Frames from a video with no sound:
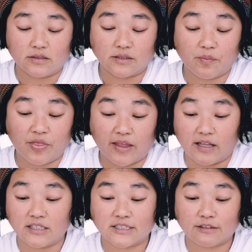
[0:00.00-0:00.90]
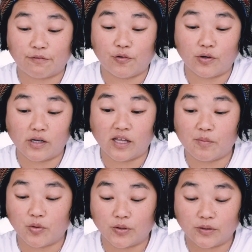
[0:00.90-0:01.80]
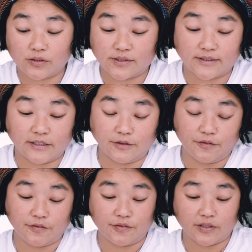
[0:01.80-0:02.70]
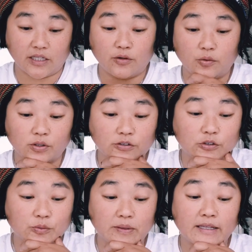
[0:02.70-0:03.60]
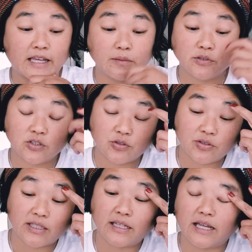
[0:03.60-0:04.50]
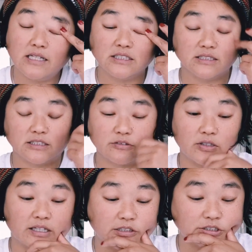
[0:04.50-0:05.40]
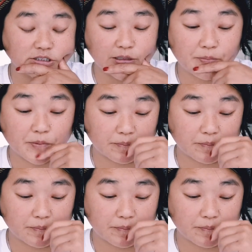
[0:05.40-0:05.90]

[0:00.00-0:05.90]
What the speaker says: some things for him or herself in order to be able to engage in this relationship.